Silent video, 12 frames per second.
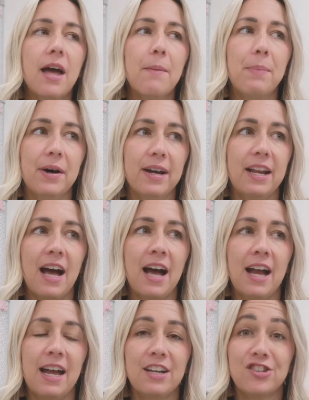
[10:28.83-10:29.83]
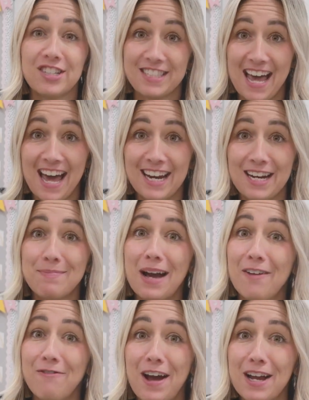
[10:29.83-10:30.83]
But I just added
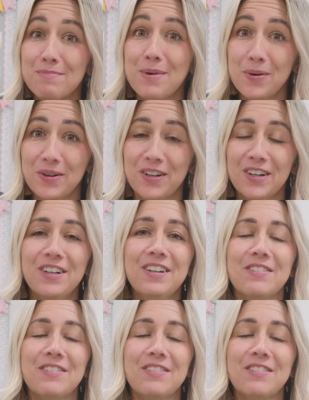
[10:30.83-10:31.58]
my fine motor,